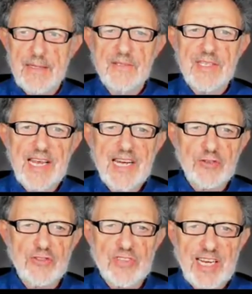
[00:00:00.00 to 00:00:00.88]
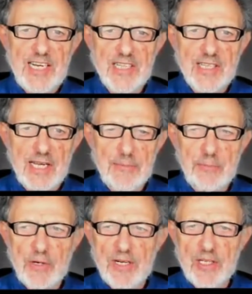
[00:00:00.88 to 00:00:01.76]
The next data type
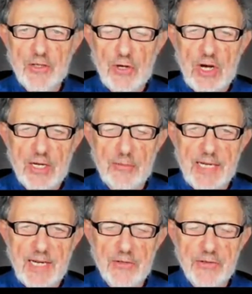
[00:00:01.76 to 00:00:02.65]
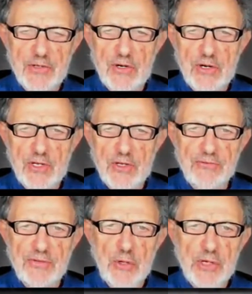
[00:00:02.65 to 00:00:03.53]
we're going to talk about are the
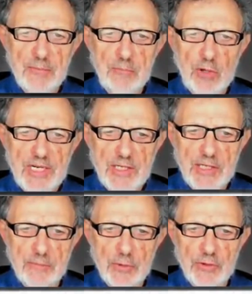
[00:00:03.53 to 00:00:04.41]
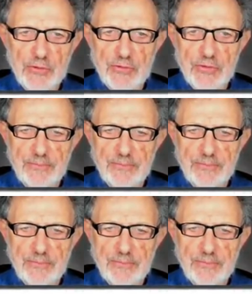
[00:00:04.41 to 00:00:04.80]
floating point numbers.